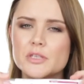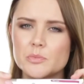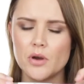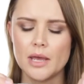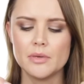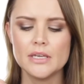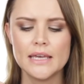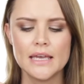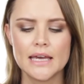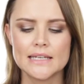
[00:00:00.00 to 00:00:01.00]
this primer.
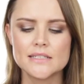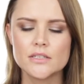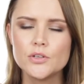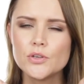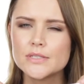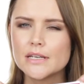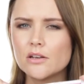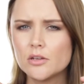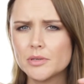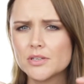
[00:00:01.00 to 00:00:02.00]
I just don't use it a
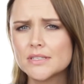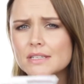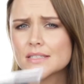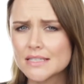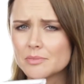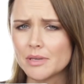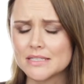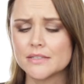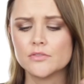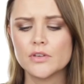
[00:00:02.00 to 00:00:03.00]
lot because it is
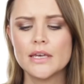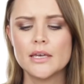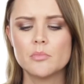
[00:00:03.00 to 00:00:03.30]
expensive.